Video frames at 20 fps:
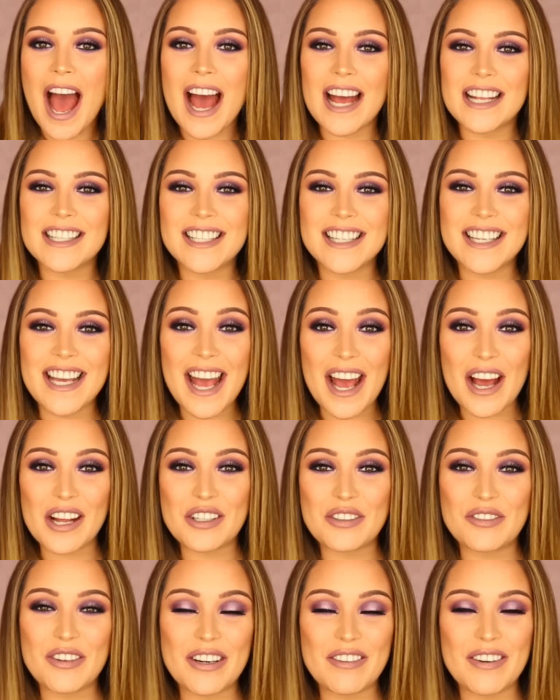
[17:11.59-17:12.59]
And yeah,
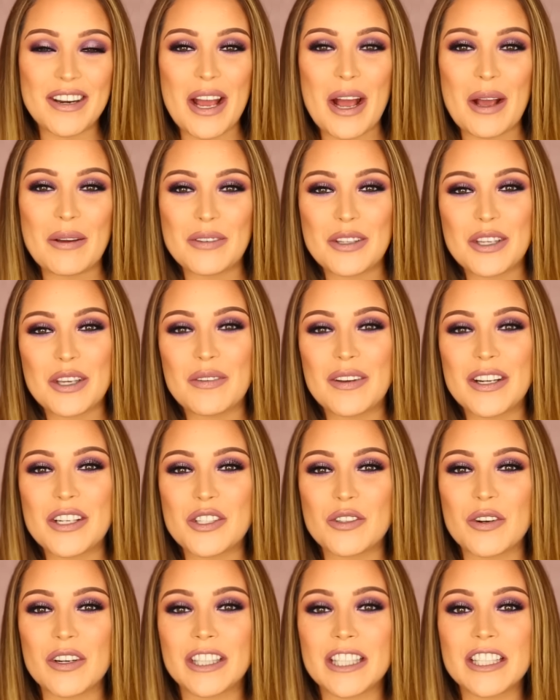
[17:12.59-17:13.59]
I really, really hope that you
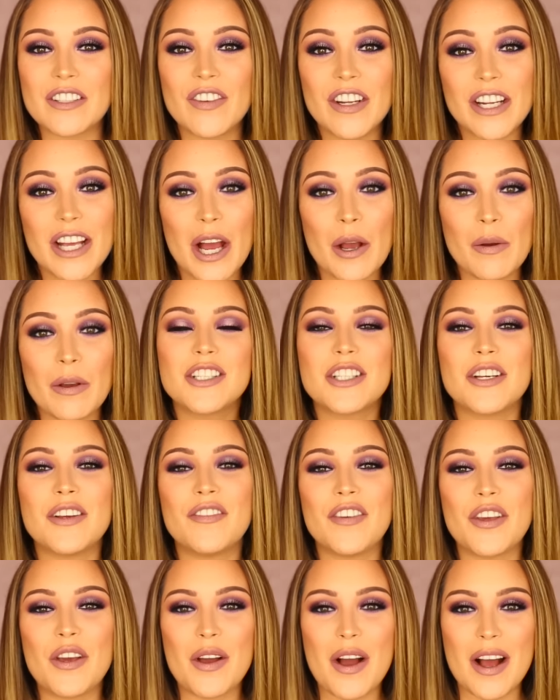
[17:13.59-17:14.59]
enjoyed this video. So
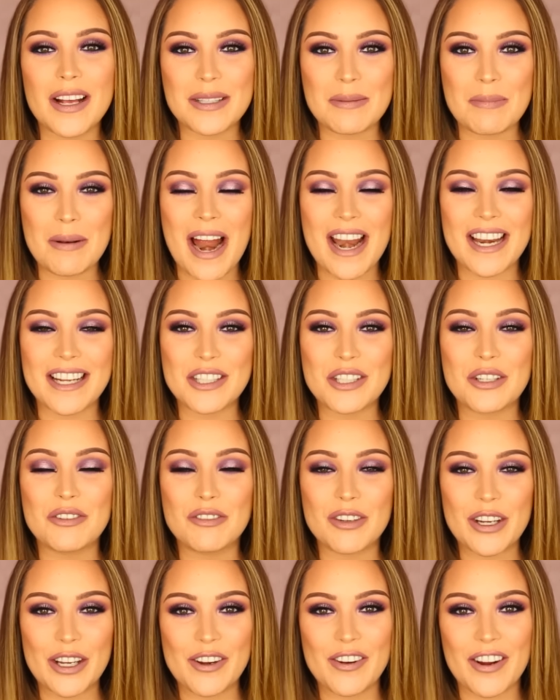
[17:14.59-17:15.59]
if you guys are planning to
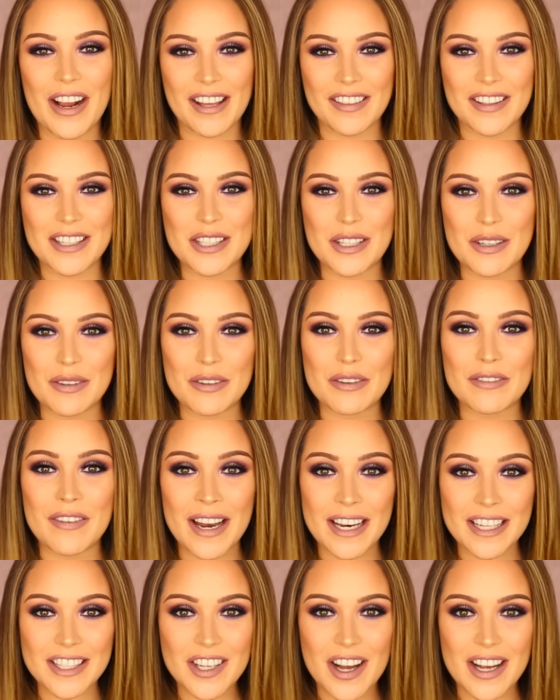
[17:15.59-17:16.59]
recreate this look for
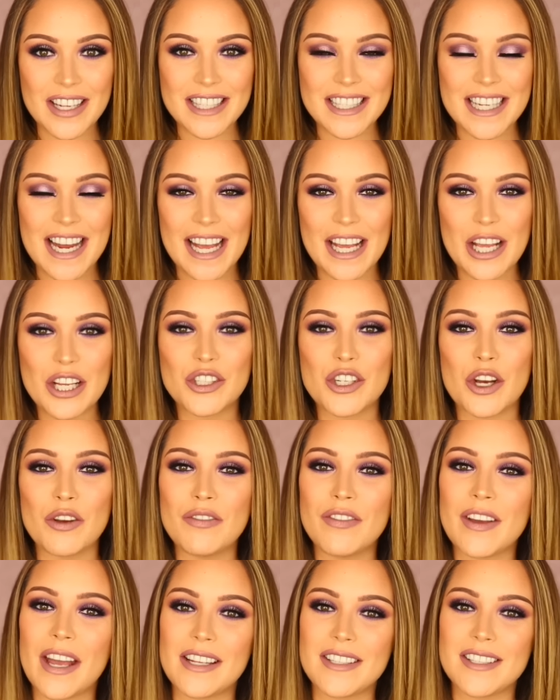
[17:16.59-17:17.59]
Valentine's Day,
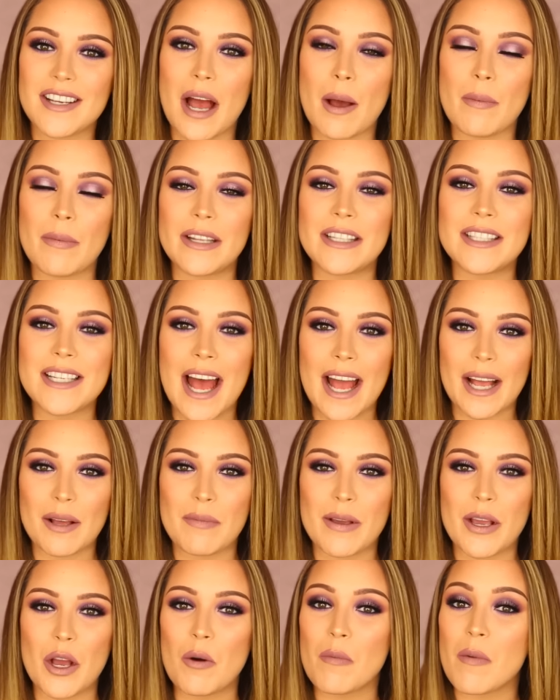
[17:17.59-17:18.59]
don't forget to come and
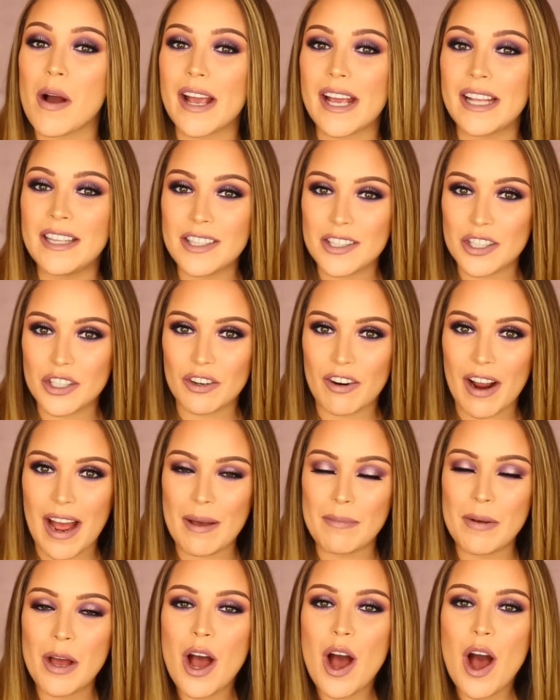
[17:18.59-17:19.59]
tag me on my
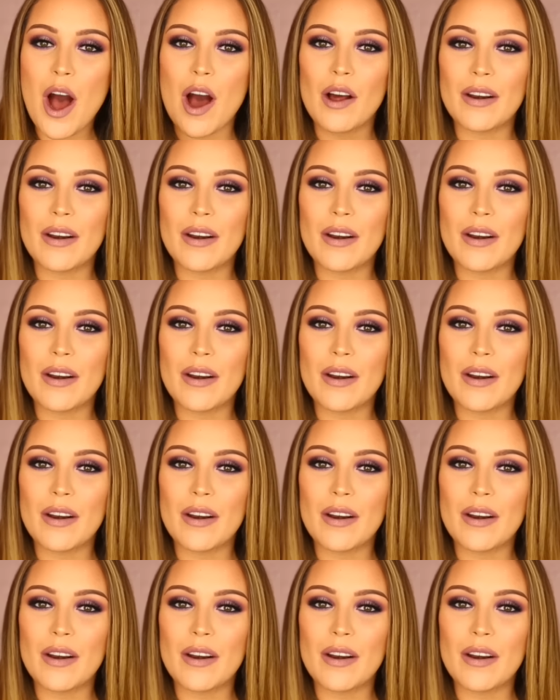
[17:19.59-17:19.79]
Instagram.